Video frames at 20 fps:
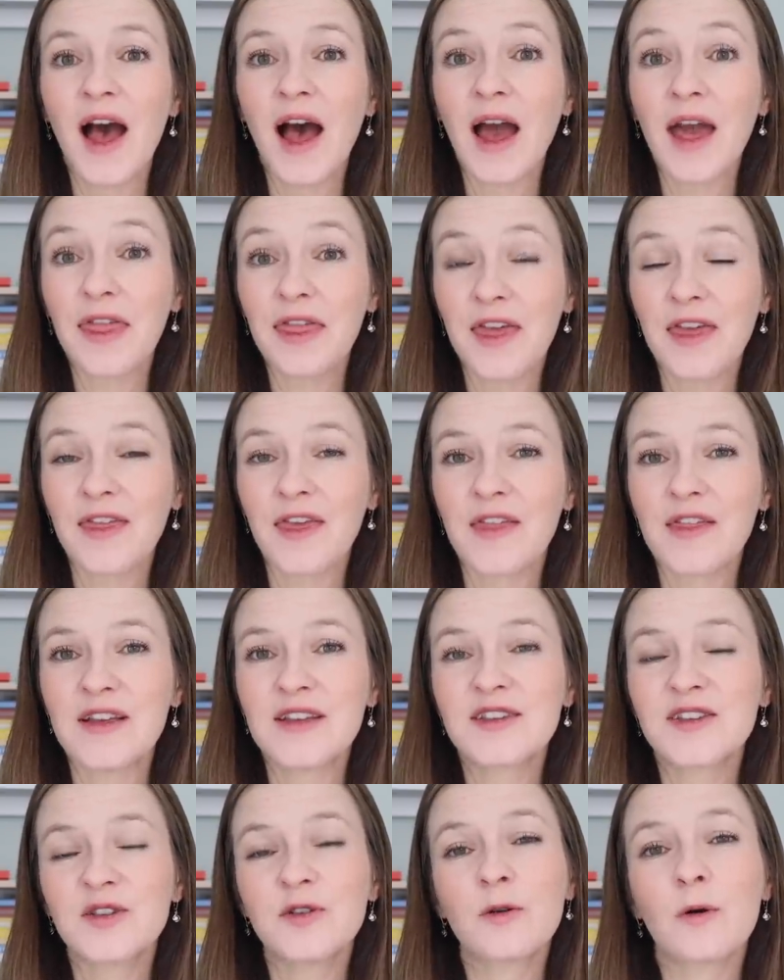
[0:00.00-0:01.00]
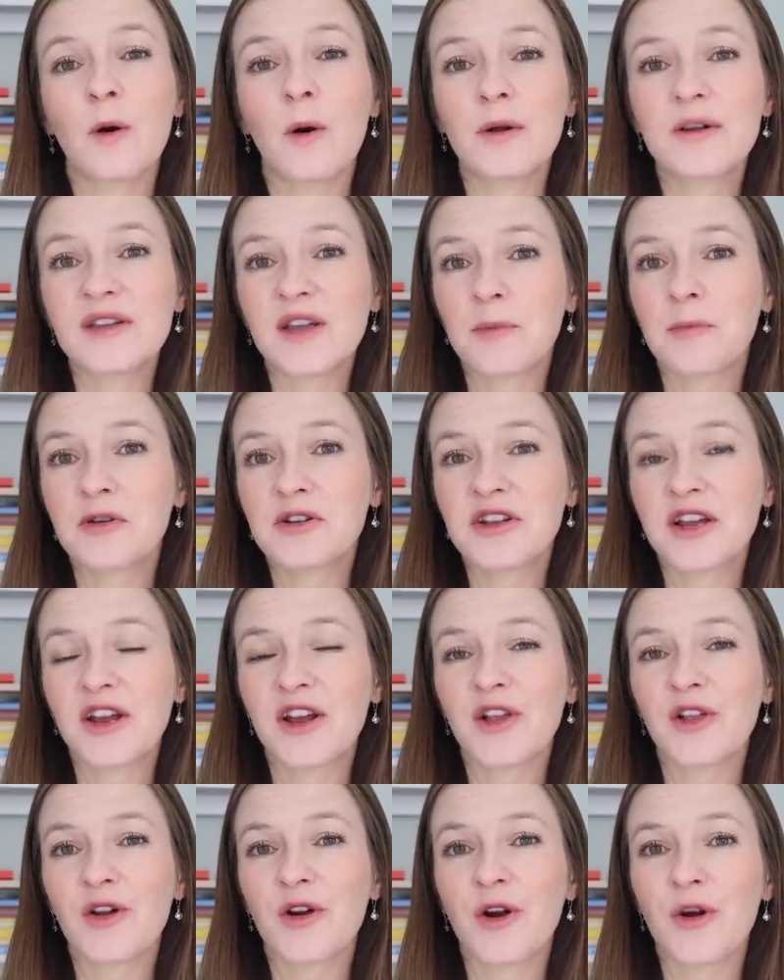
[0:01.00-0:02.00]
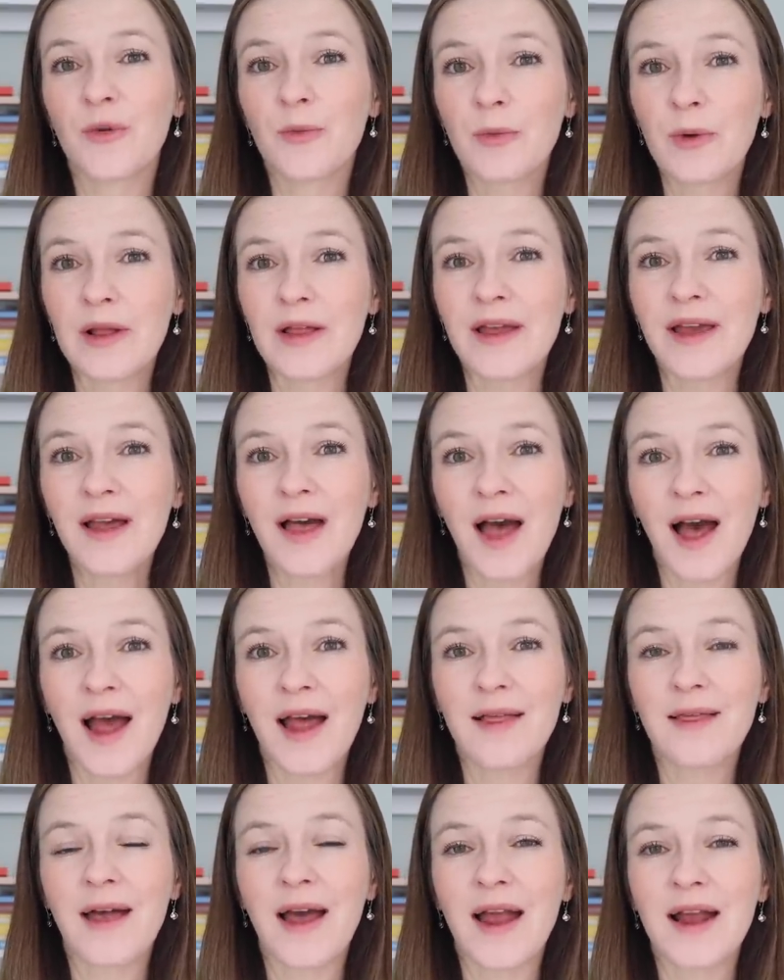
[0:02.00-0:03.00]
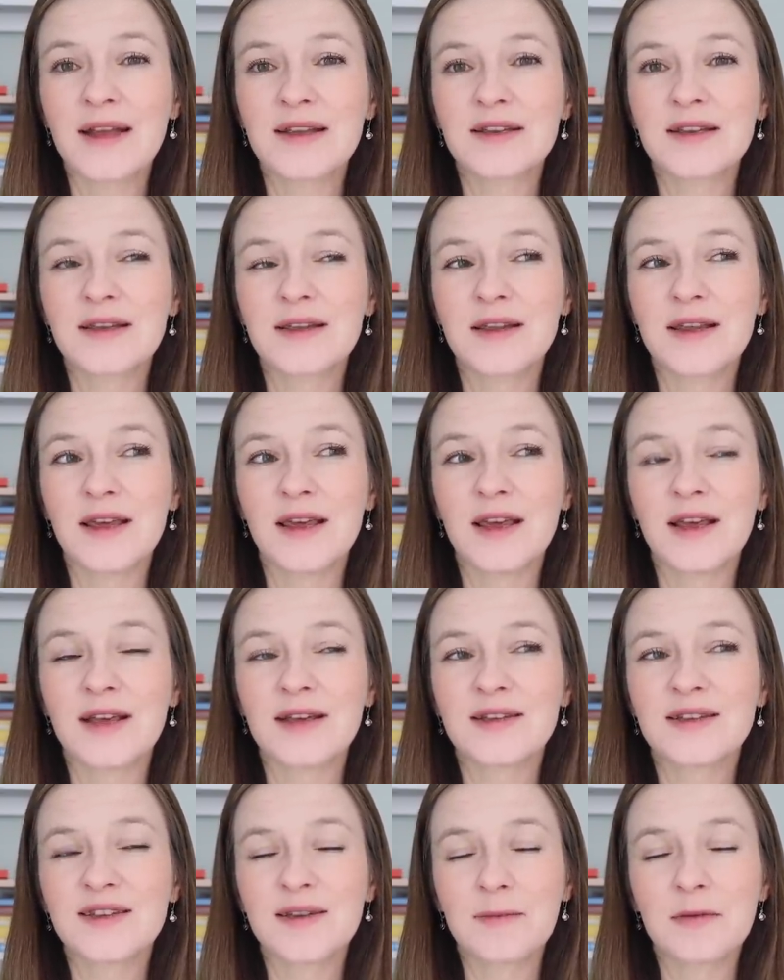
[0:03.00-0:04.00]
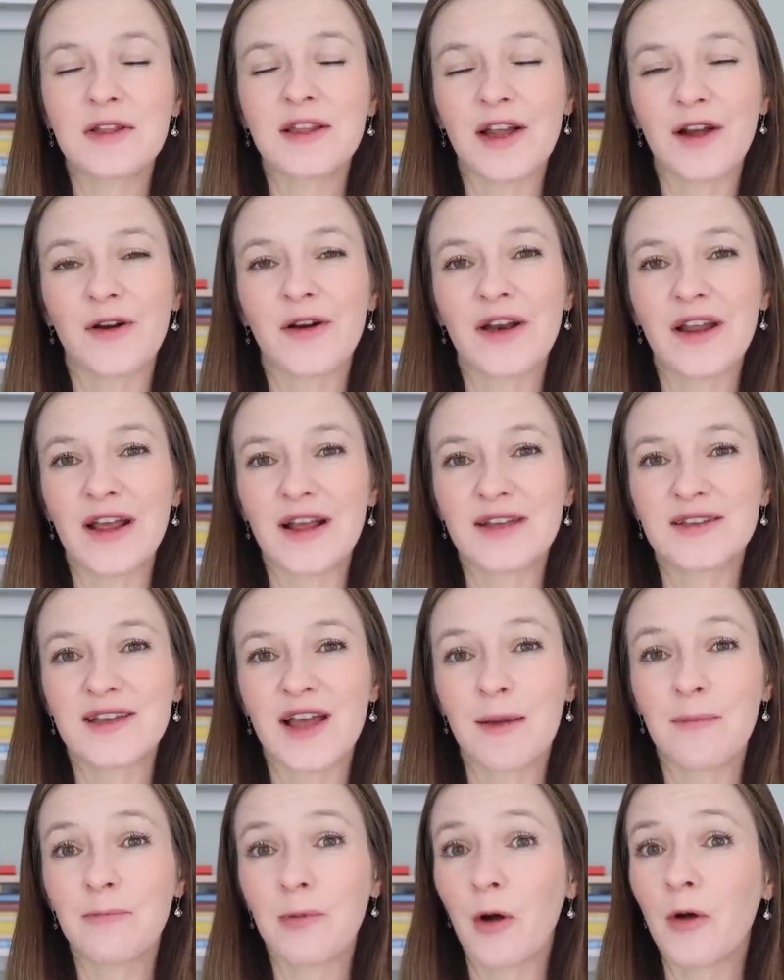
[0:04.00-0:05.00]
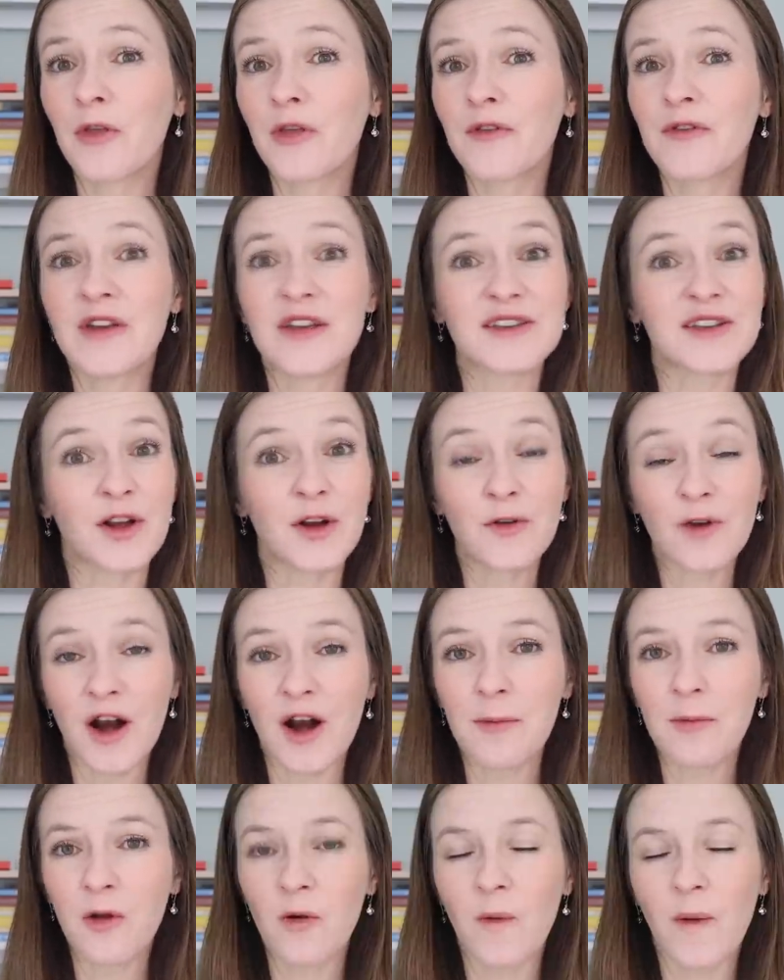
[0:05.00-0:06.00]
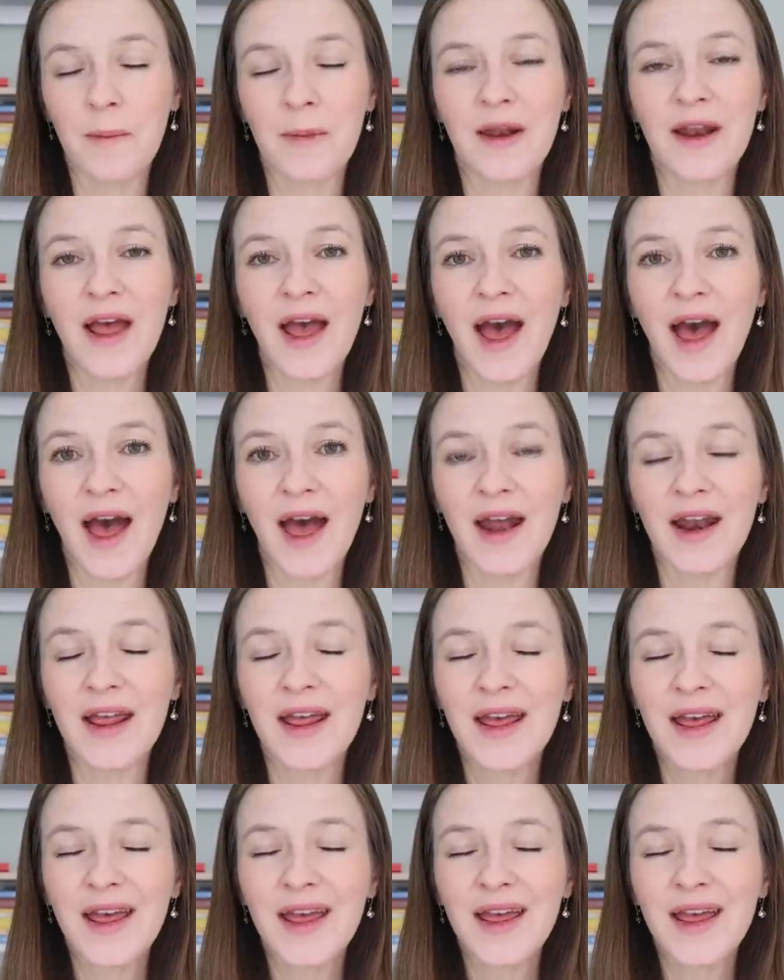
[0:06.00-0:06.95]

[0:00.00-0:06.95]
I think that these two quotes in particular really highlight the similarities that both of these incredible women had